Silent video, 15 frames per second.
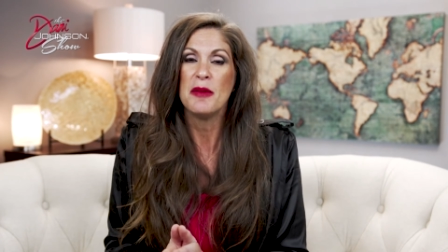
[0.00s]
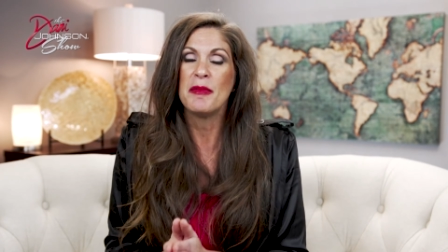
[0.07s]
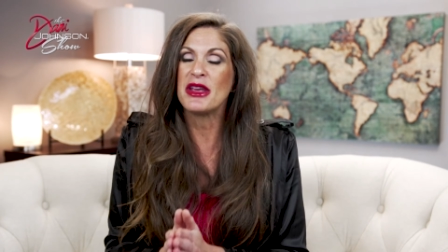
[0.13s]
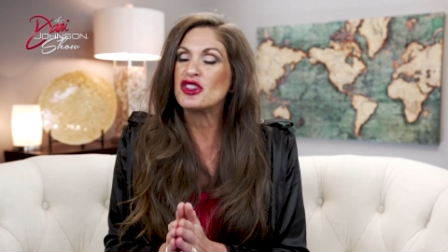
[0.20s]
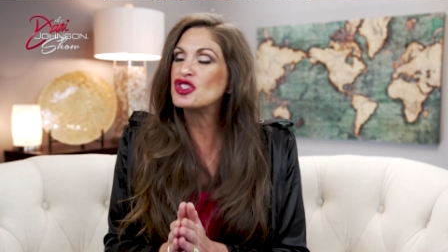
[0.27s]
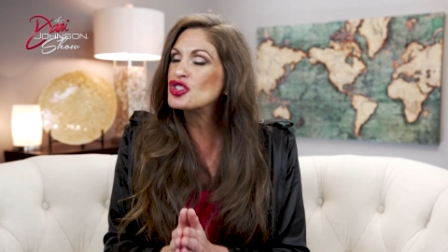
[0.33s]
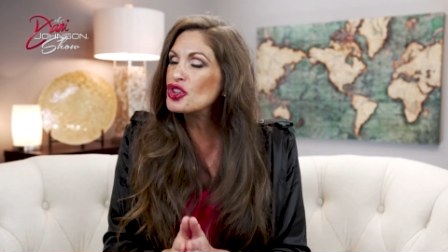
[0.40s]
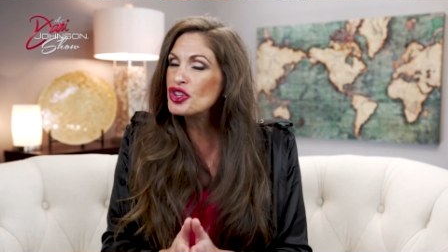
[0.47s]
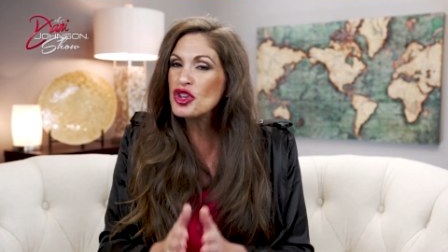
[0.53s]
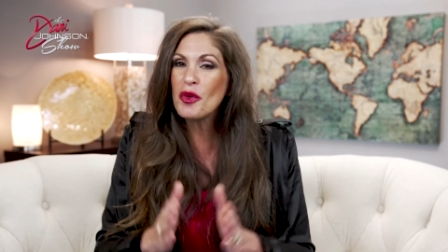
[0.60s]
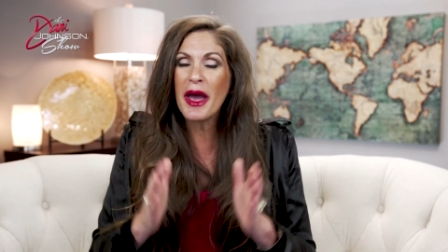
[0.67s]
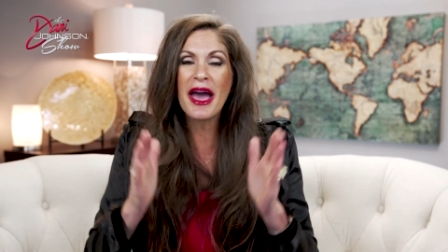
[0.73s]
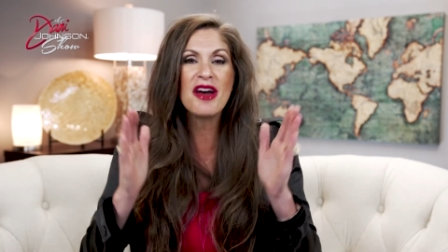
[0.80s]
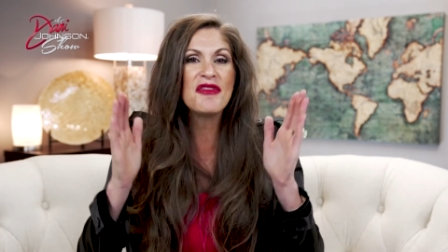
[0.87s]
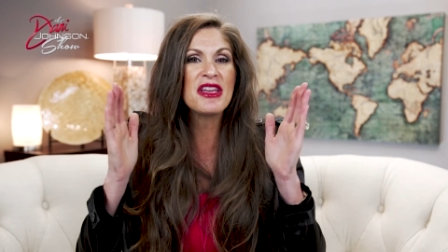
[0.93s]
Make sure you
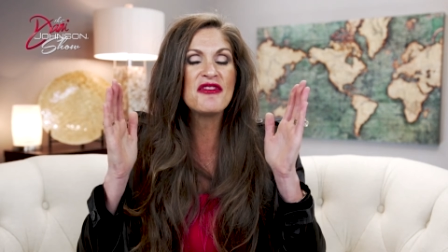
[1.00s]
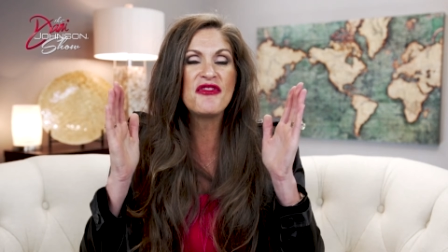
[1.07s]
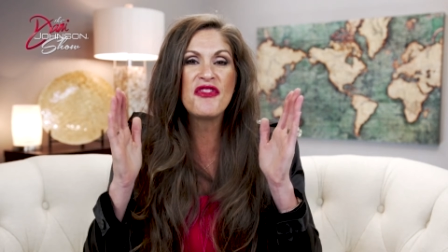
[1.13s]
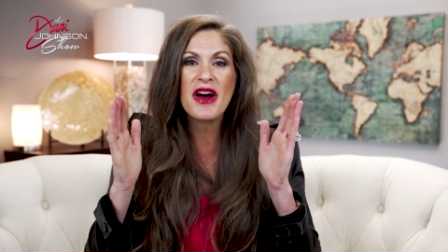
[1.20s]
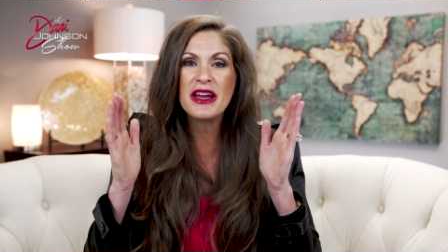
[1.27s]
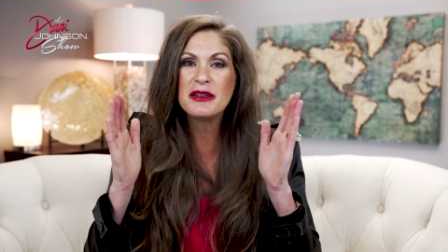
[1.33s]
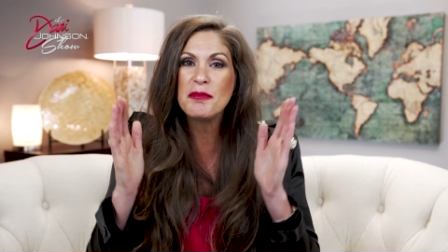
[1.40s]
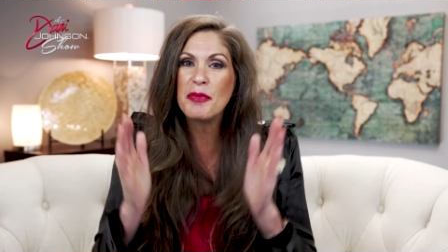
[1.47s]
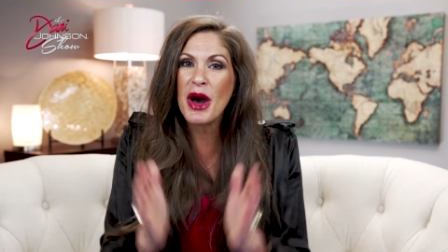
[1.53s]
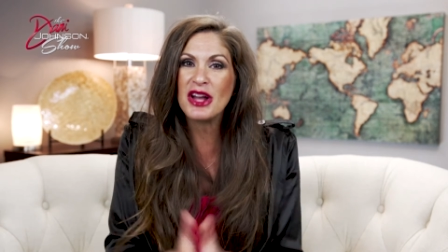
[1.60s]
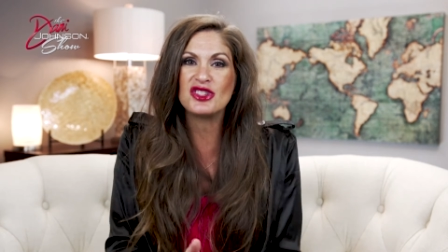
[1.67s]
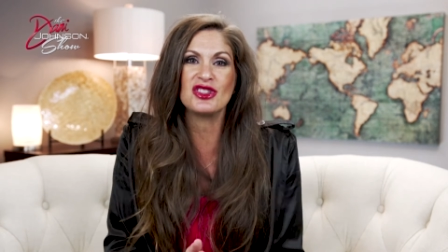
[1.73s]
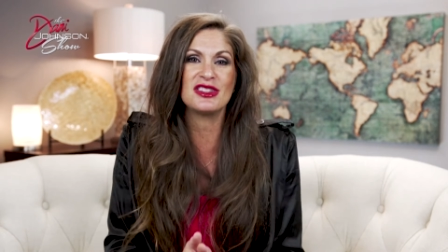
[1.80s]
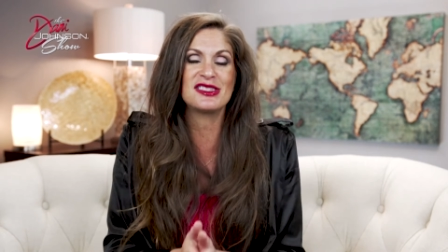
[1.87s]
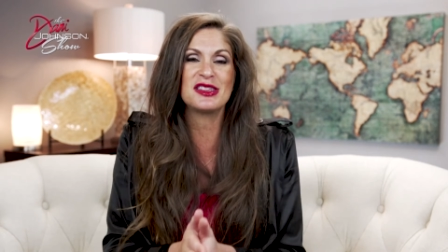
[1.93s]
have a fun
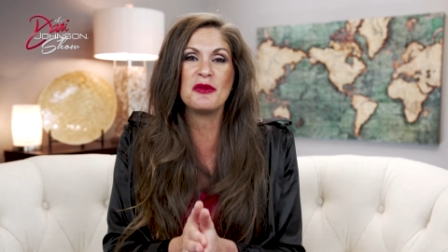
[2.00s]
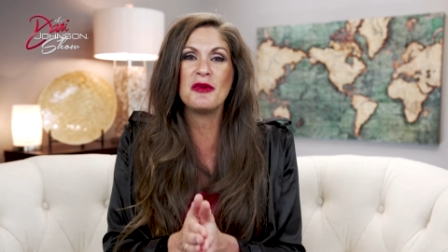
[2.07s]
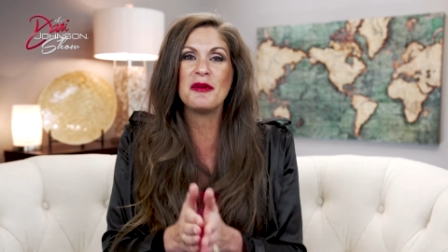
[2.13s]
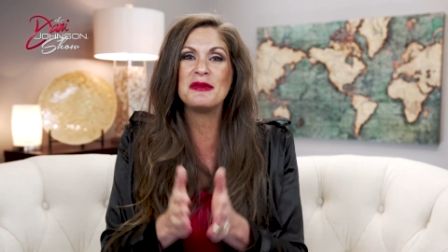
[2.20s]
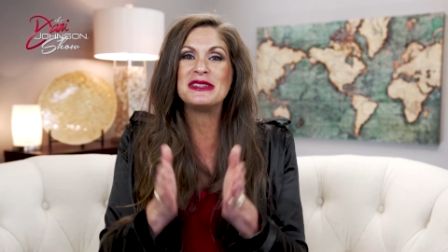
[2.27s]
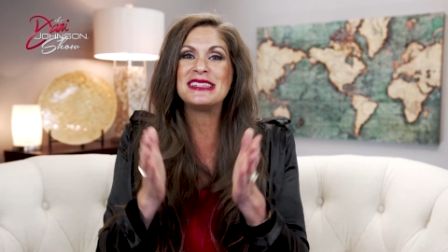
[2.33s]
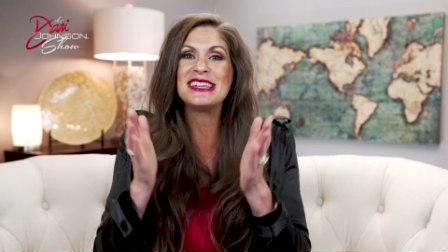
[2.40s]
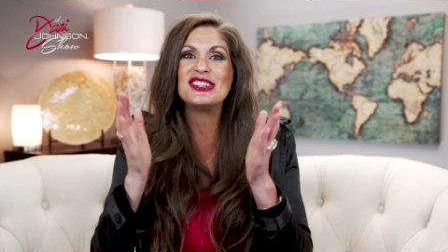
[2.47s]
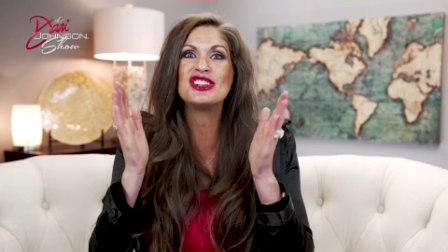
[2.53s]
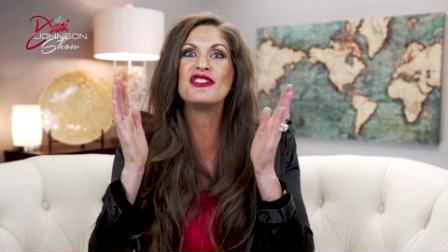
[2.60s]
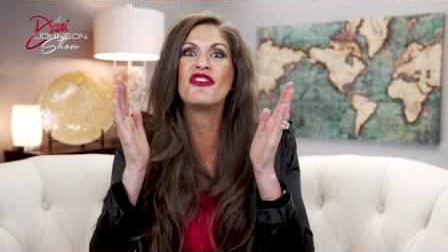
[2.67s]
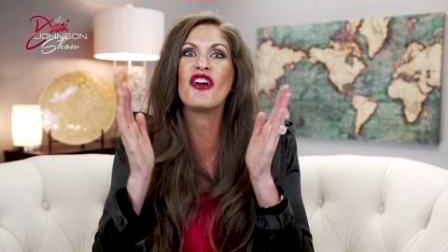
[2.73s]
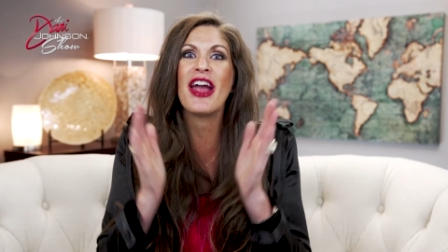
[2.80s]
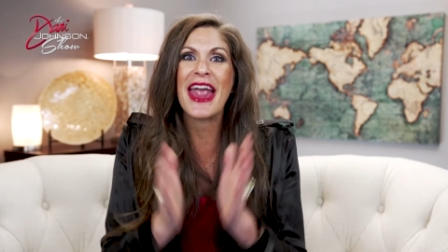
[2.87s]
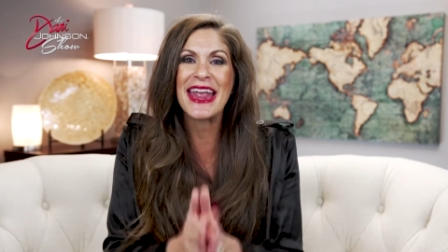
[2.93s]
budget. This is something I've been
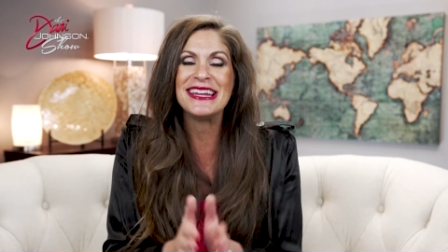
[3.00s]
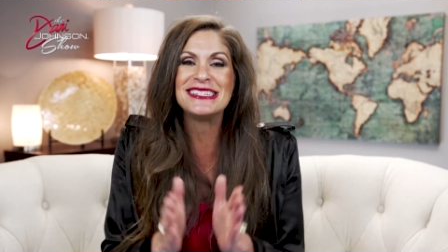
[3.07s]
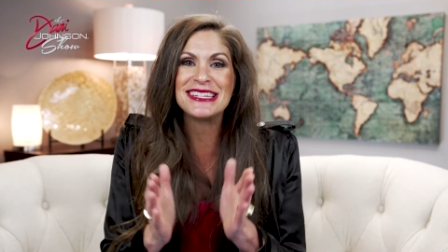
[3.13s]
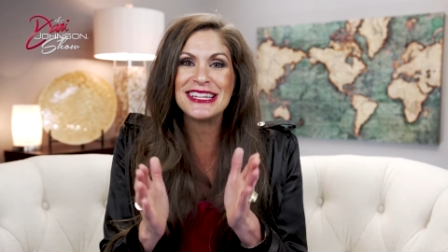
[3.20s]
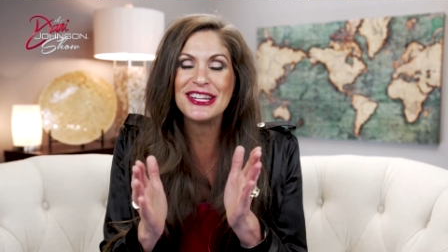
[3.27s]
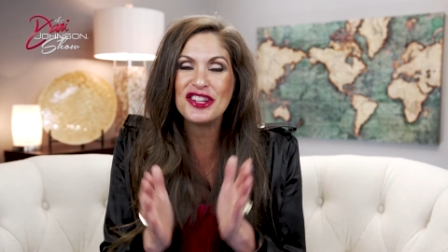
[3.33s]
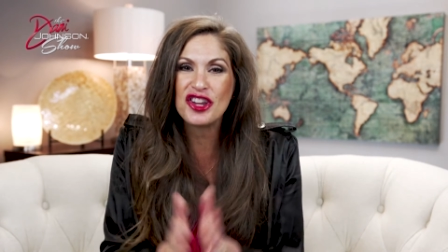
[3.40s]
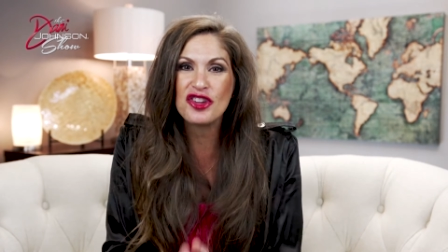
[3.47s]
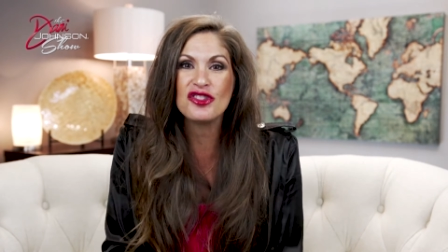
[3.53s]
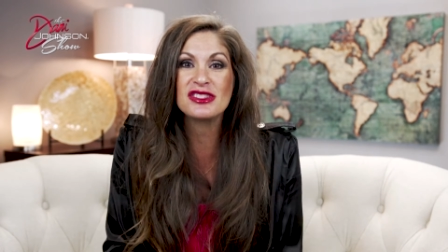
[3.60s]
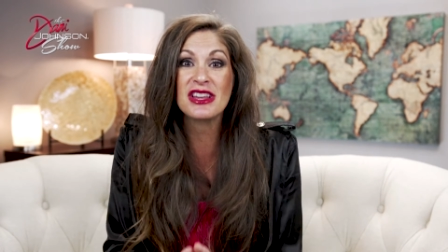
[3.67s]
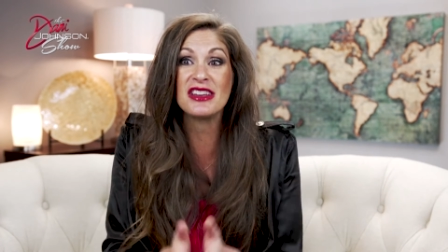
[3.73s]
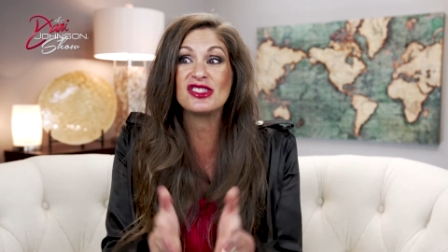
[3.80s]
teaching for 18 years.